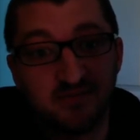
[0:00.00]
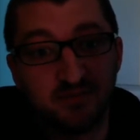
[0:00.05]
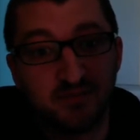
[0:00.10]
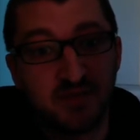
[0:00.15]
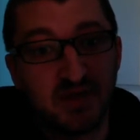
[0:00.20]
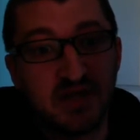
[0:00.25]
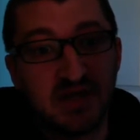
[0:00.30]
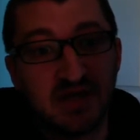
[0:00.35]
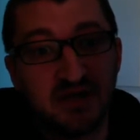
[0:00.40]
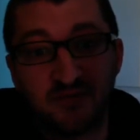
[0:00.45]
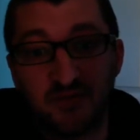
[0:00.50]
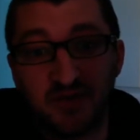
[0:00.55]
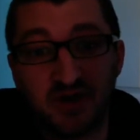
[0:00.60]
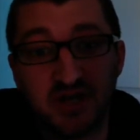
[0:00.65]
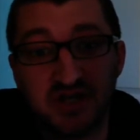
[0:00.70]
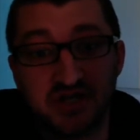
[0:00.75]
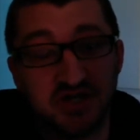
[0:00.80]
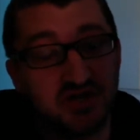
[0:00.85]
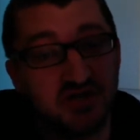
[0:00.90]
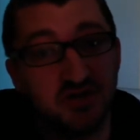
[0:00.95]
being in
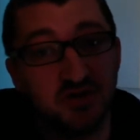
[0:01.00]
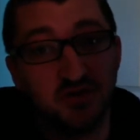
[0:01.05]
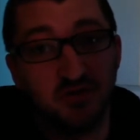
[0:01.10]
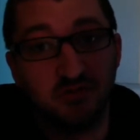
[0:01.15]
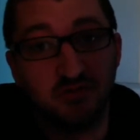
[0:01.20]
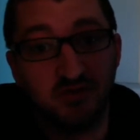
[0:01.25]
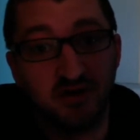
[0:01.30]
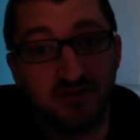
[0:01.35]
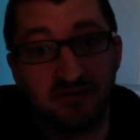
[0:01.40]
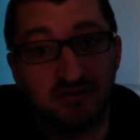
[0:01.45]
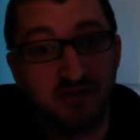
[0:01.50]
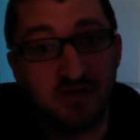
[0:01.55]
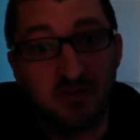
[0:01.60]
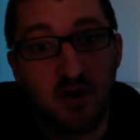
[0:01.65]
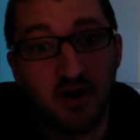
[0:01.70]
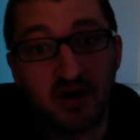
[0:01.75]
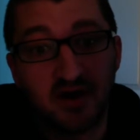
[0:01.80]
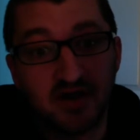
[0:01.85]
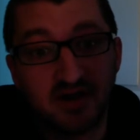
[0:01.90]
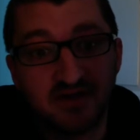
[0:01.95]
relation to a free
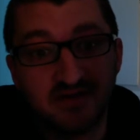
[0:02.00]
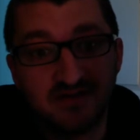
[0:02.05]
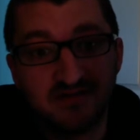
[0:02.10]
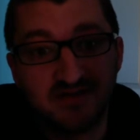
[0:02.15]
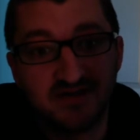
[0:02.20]
market,